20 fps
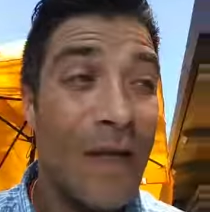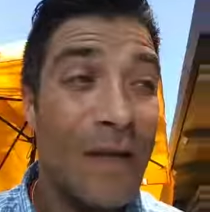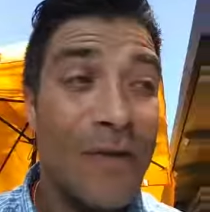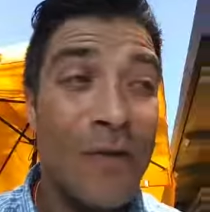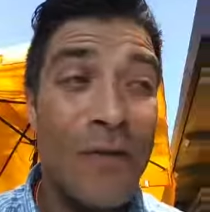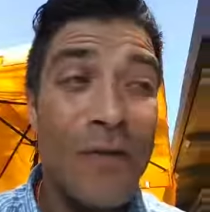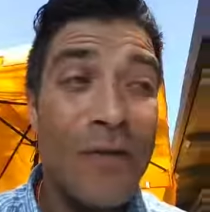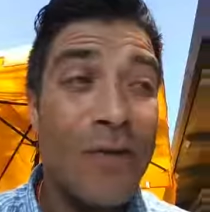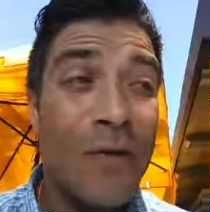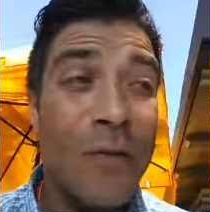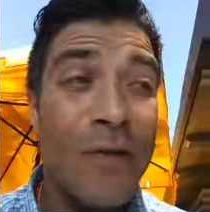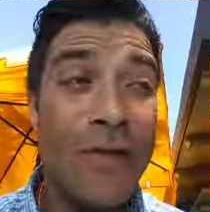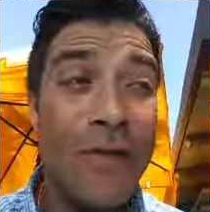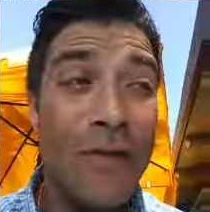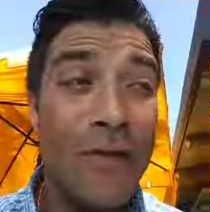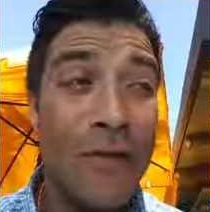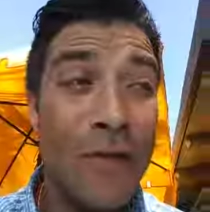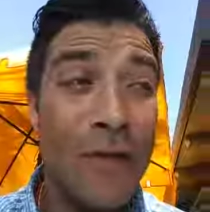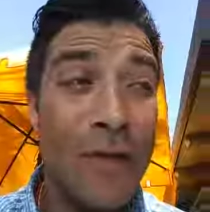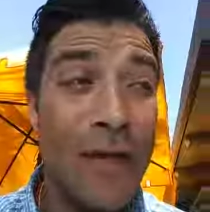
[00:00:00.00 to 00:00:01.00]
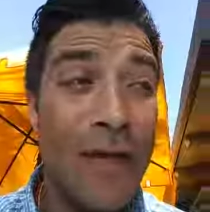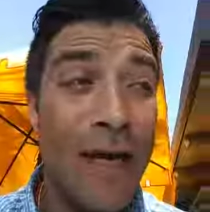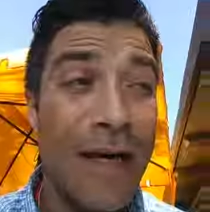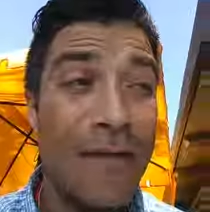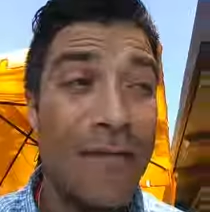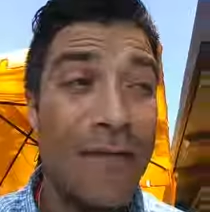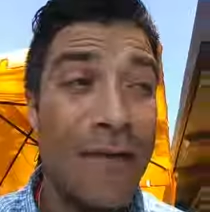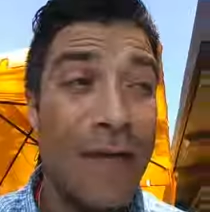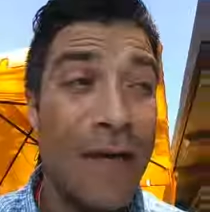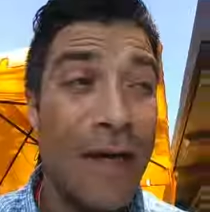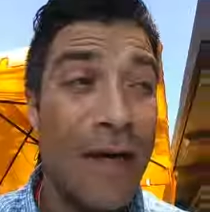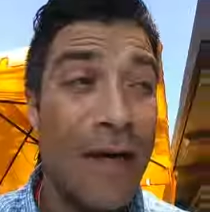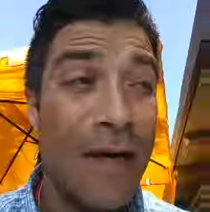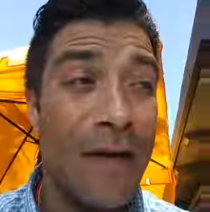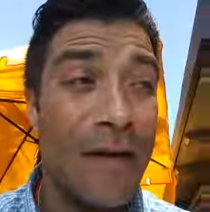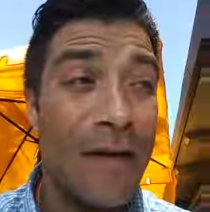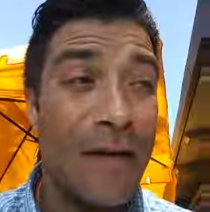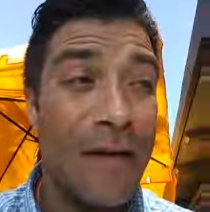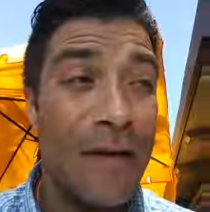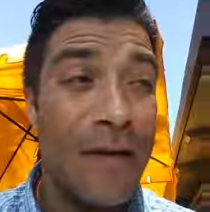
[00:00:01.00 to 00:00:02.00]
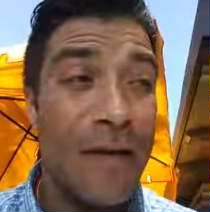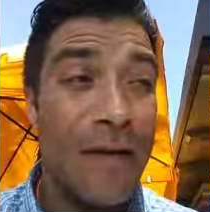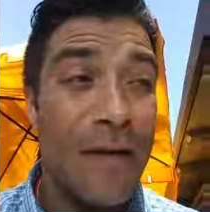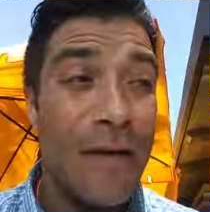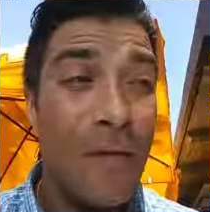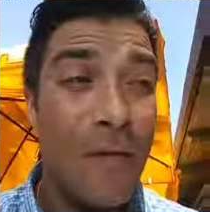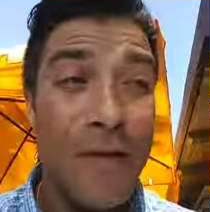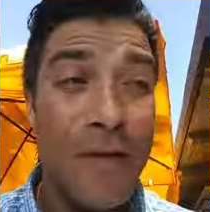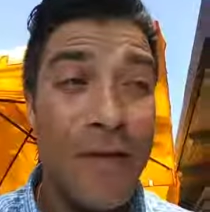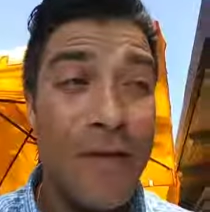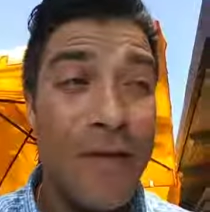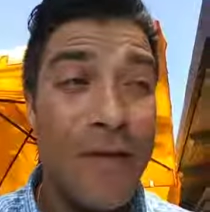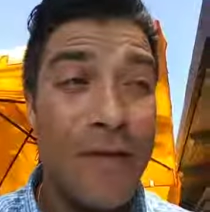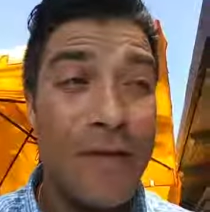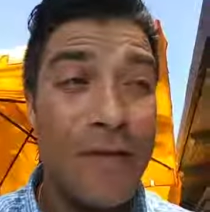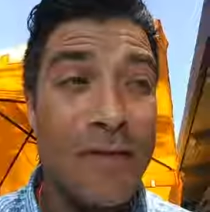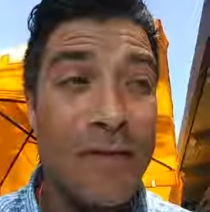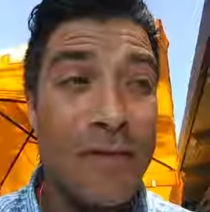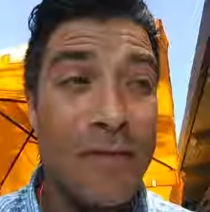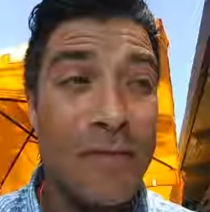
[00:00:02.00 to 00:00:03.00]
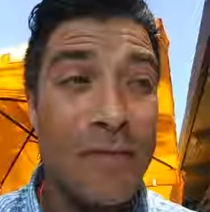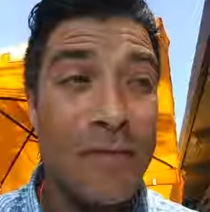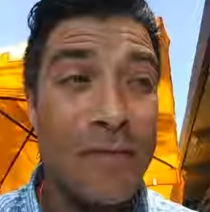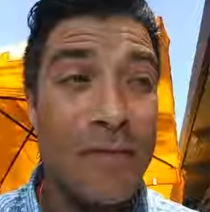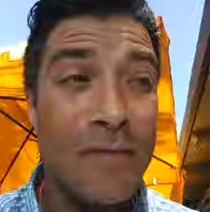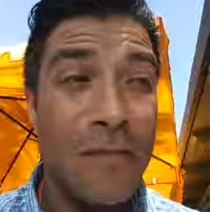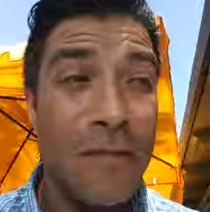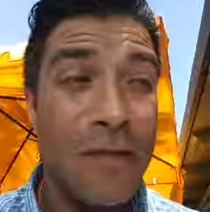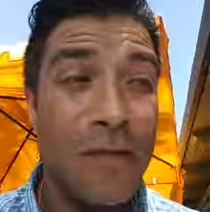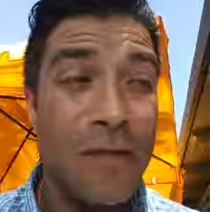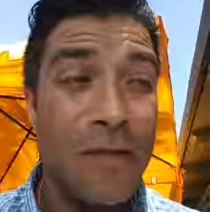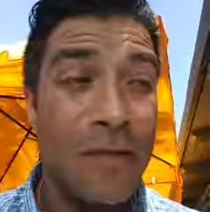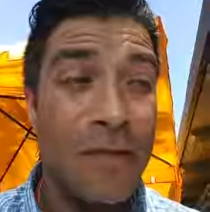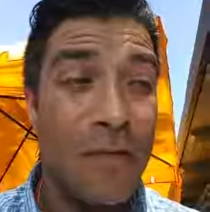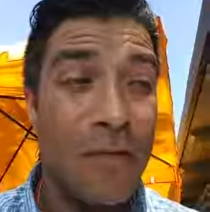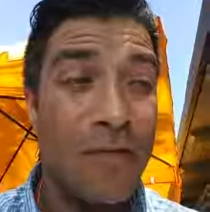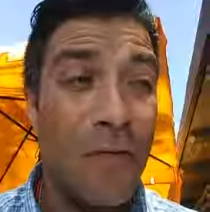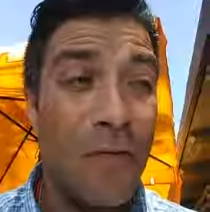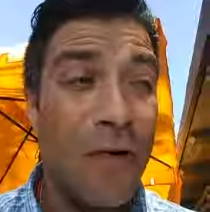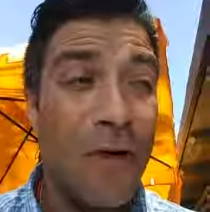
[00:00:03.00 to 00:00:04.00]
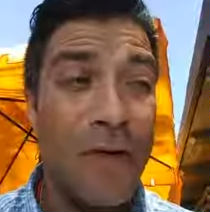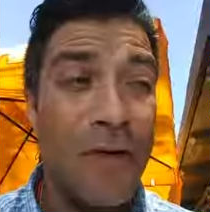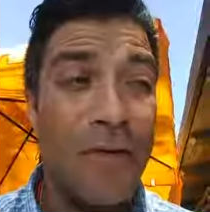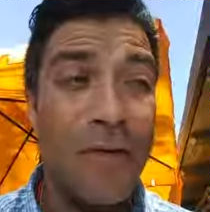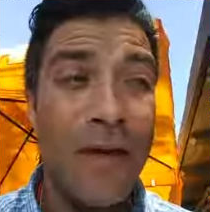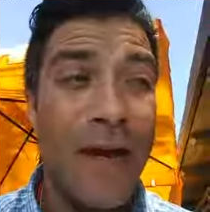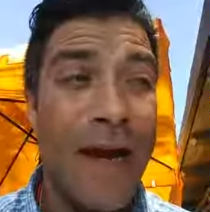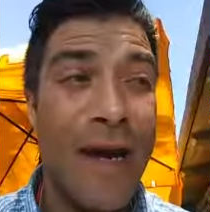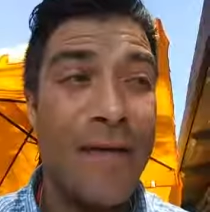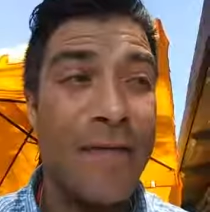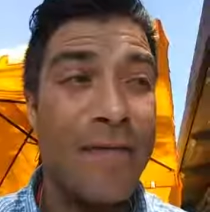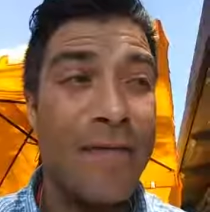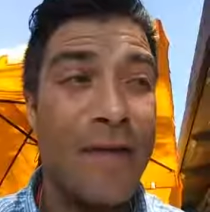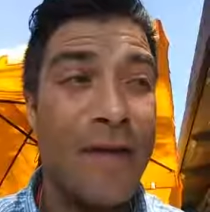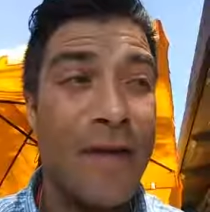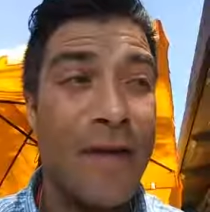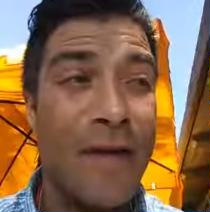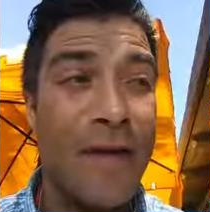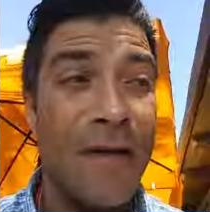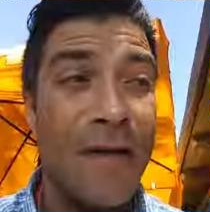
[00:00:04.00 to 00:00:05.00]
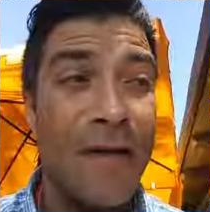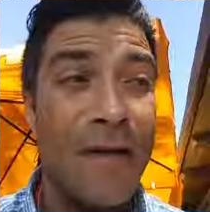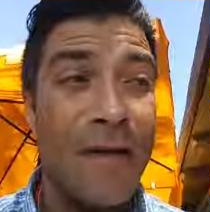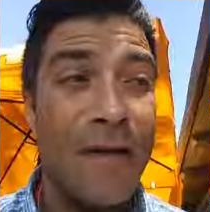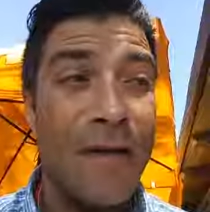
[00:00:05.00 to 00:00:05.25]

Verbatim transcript: There's only so much you could do in life, and uh, with this, with Uforia, you don't have to.